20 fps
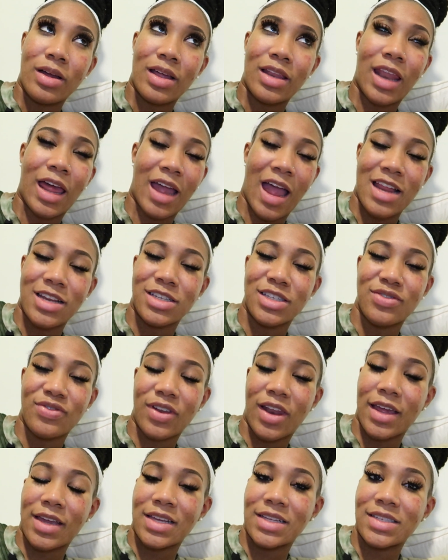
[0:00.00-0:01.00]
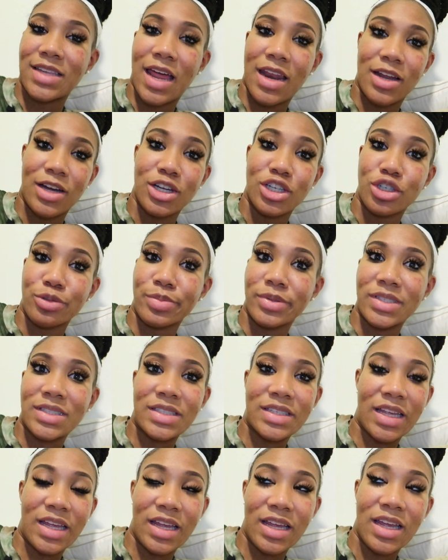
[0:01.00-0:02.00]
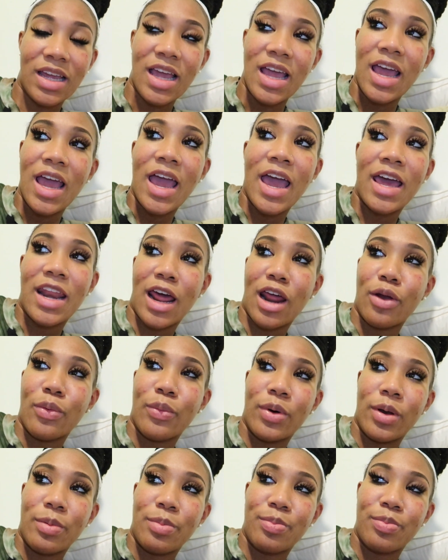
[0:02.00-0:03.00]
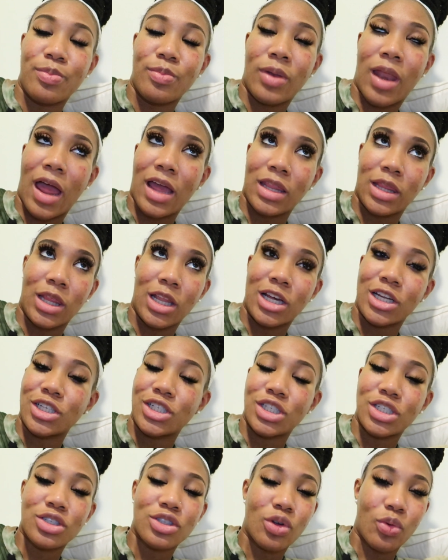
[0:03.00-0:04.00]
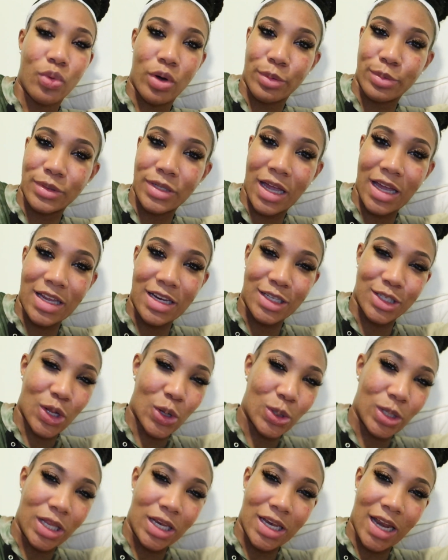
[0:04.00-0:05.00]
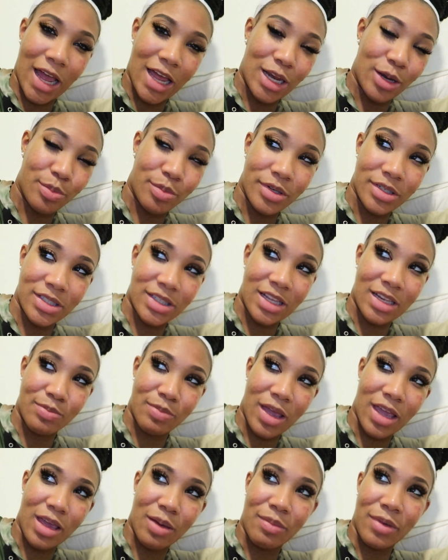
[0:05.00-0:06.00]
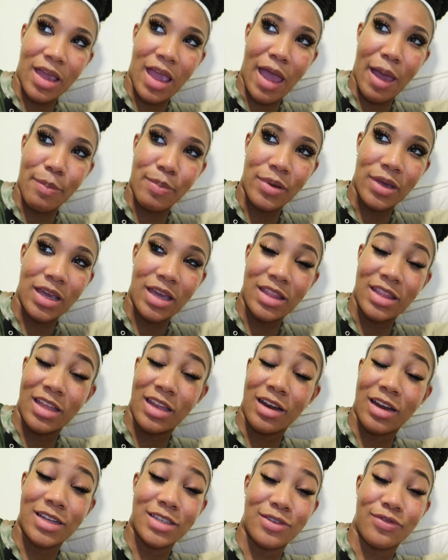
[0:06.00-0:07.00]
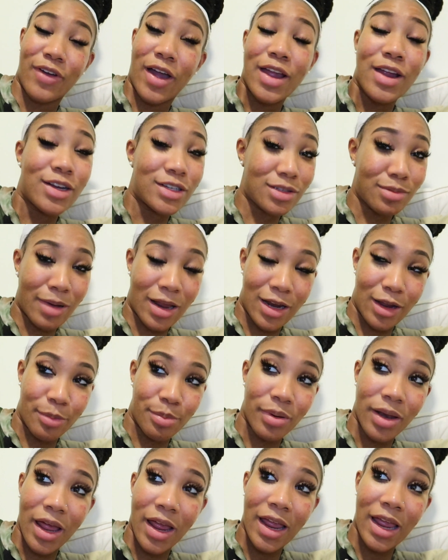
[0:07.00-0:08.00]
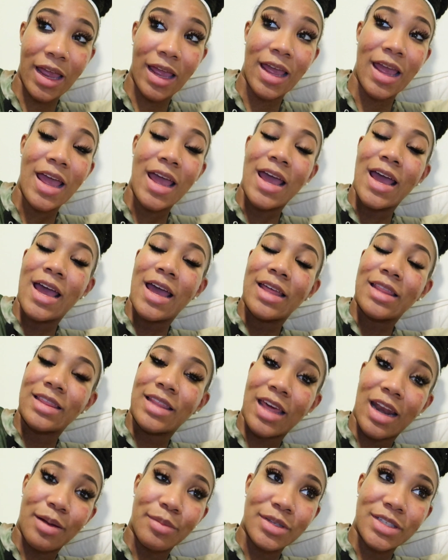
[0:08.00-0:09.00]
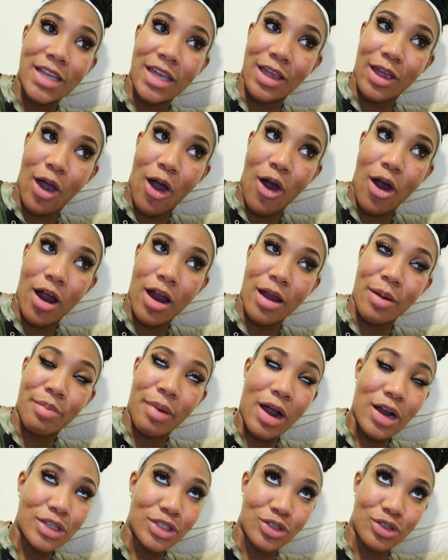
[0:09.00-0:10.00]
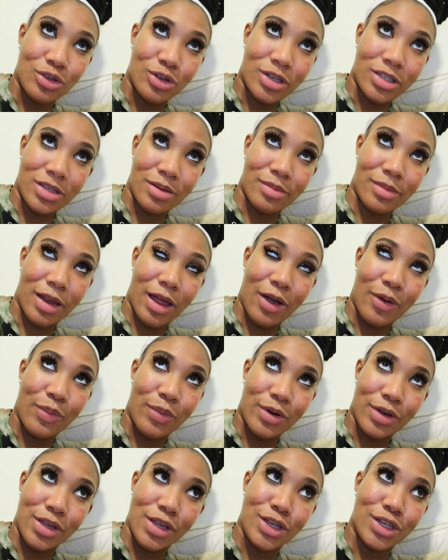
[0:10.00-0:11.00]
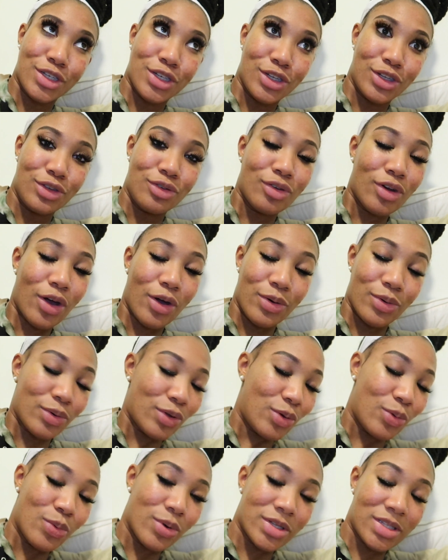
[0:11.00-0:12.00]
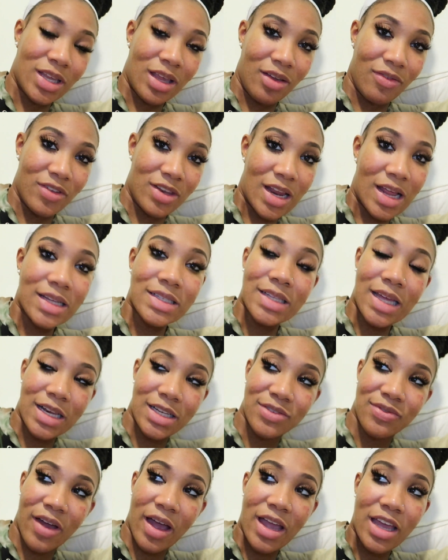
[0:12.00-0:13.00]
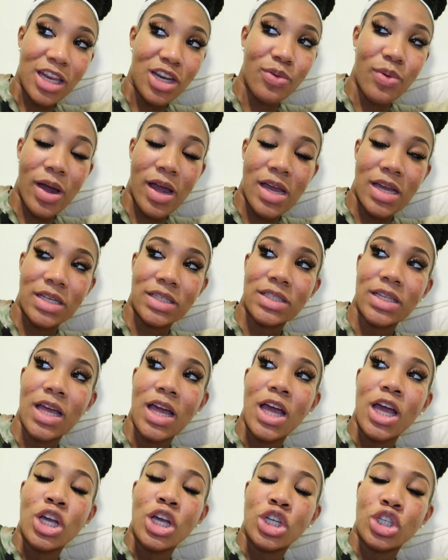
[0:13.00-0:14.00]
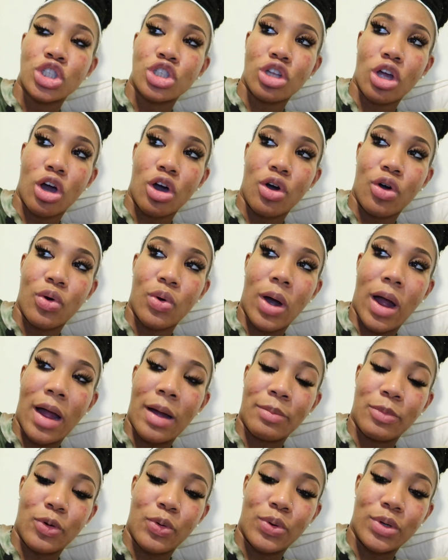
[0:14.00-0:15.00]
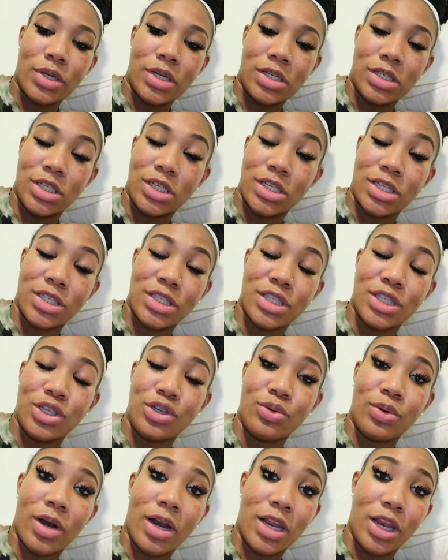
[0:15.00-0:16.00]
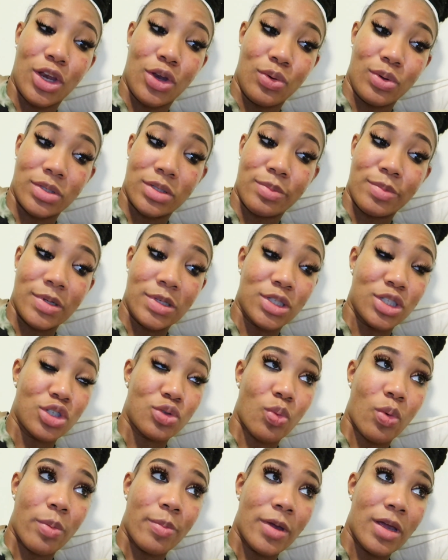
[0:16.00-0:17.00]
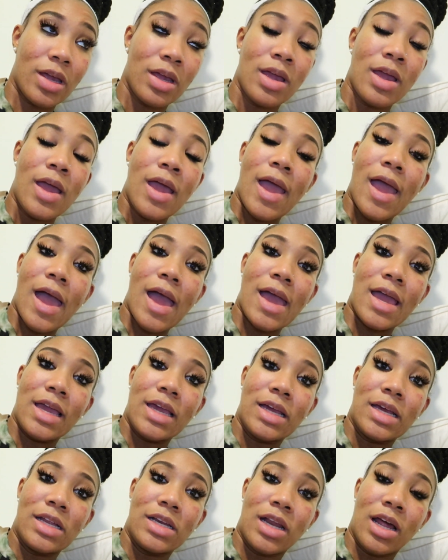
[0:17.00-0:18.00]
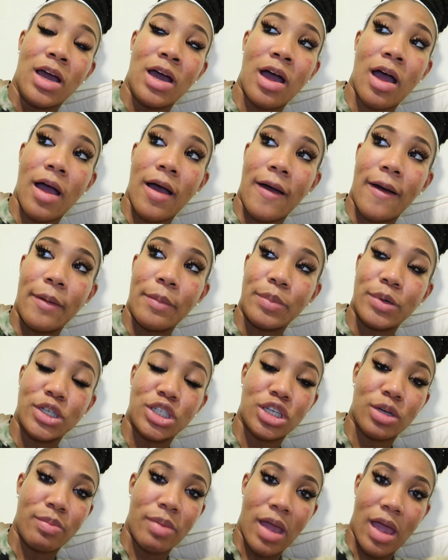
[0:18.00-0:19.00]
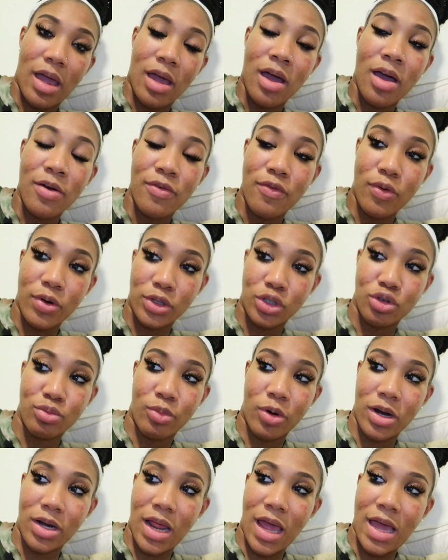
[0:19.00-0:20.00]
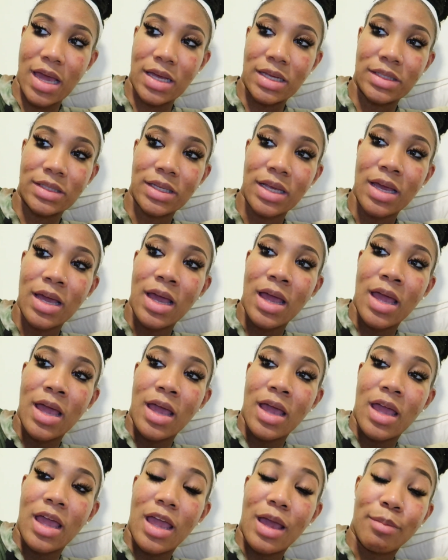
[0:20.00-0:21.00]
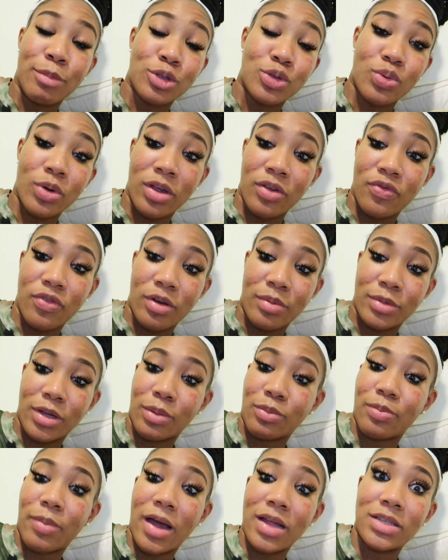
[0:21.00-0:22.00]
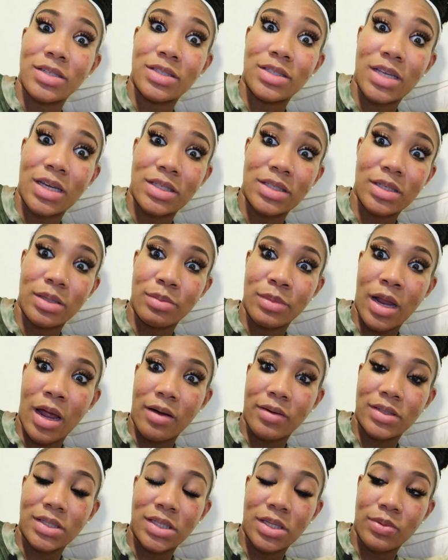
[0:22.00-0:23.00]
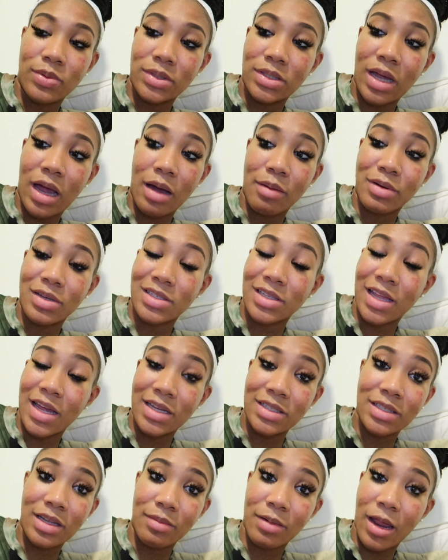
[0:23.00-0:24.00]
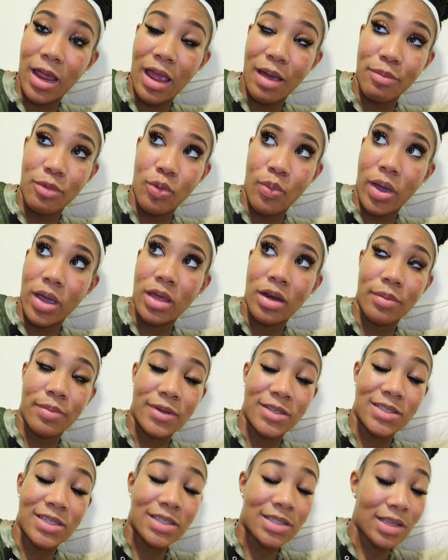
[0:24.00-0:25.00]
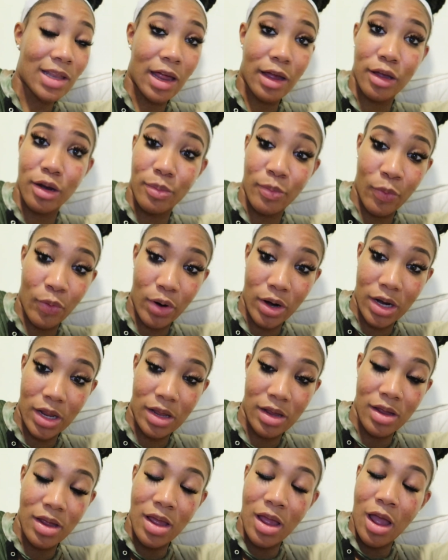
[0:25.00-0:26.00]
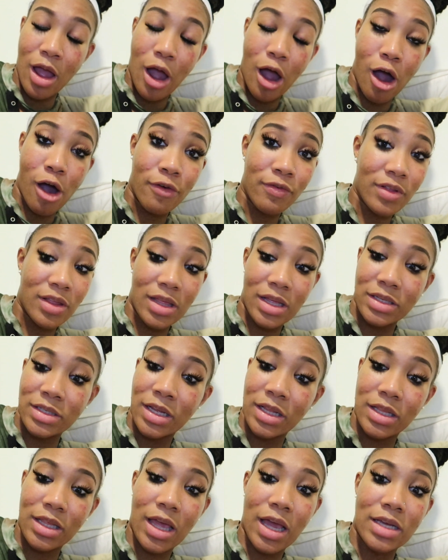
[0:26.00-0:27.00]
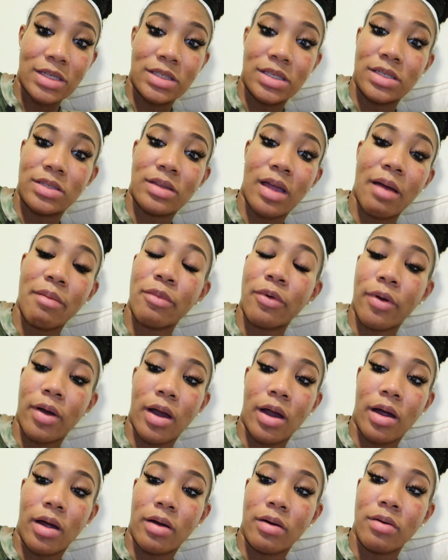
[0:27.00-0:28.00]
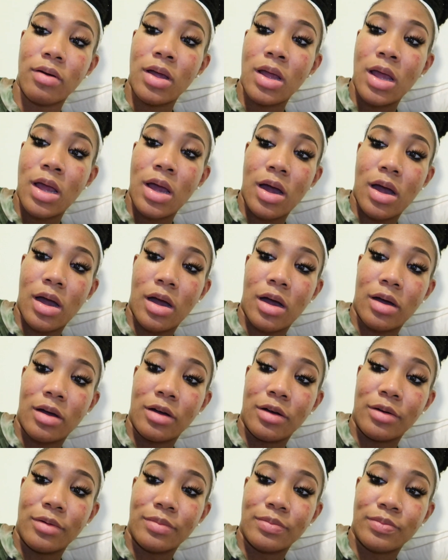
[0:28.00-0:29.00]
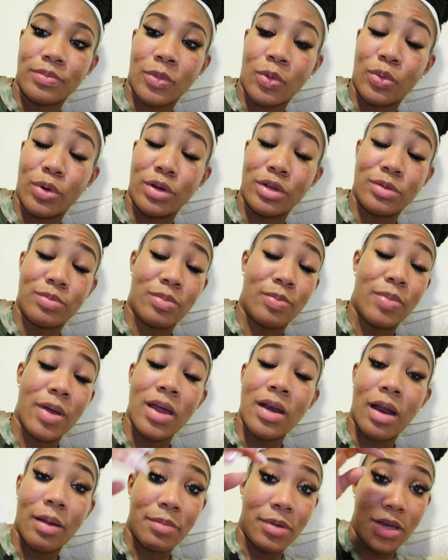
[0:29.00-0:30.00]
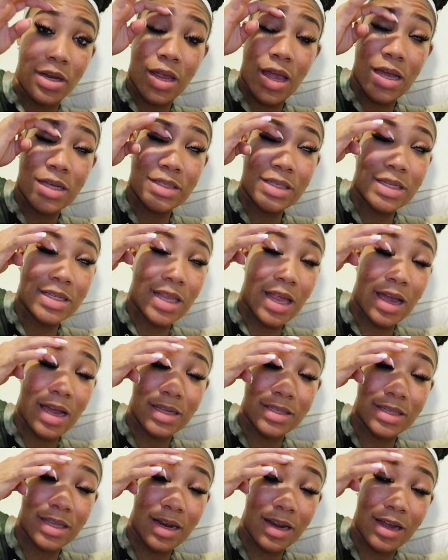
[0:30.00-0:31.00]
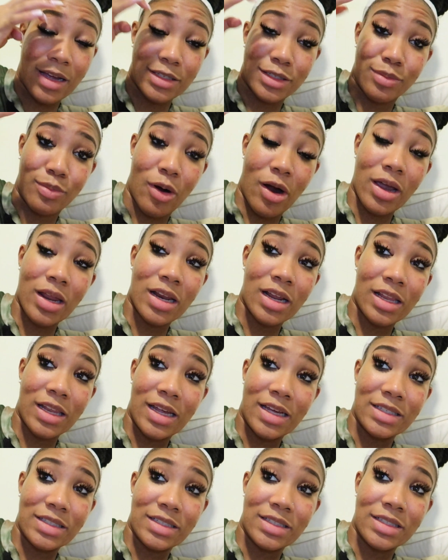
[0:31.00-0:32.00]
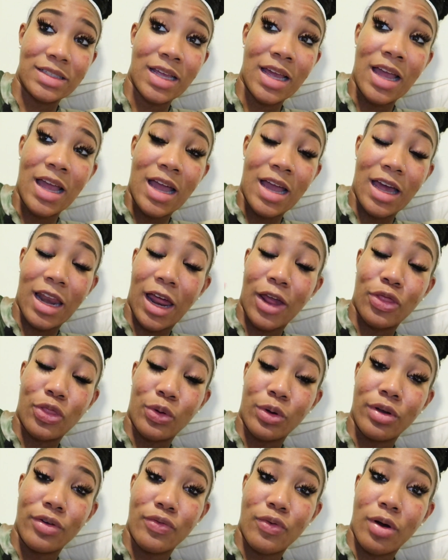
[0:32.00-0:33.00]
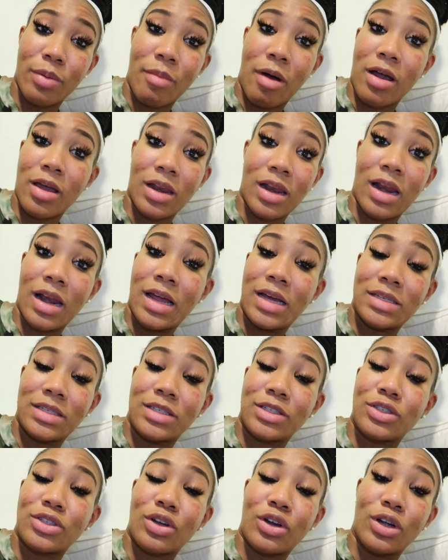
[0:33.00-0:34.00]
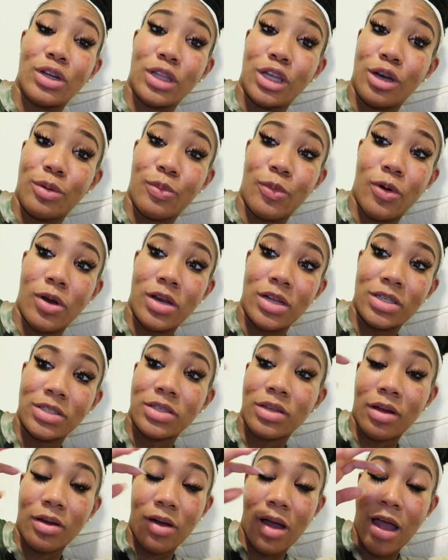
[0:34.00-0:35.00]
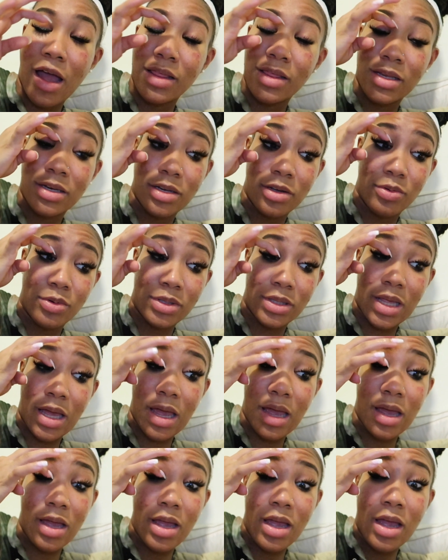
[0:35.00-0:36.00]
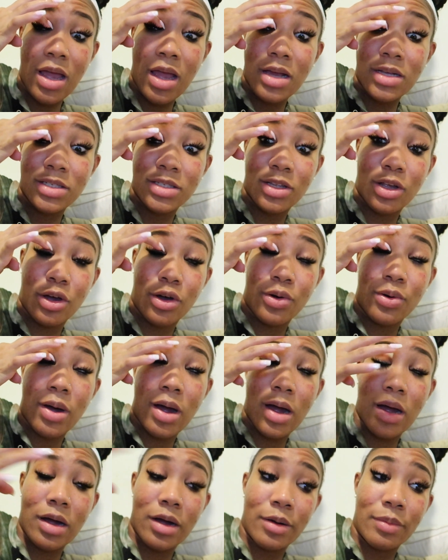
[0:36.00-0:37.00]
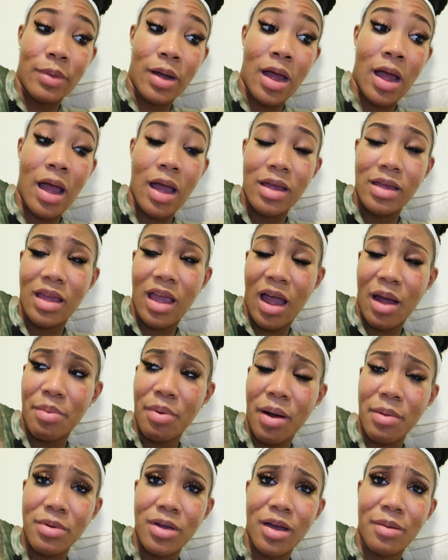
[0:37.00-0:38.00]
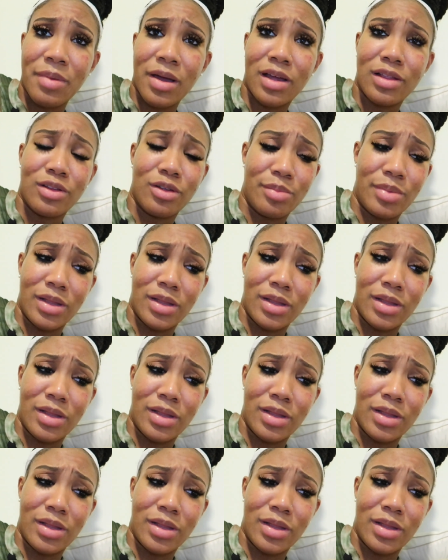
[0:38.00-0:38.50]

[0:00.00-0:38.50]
like I just feel like it's not 100%, and I don't want to like launch the website and it's only 90% making me happy, and then because if I hear somebody complain, then I'm gonna take it hard and personal, because I'm like, well, Keisha, you know, you wasn't even that satisfied anyways. So I'm going to just do what I need to do as a businesswoman and push it back for 2 more days in between filming. I'm about to text them now and see what time, because last time they had me waking up at 6 o'clock in the morning. Hopefully that's not the case this time around. Well, it better not be the case, because like I said, I got some marketing classes. I like 3 or 4 marketing classes early in the morning, so I have to deal with that. So yeah, I'll probably come back a little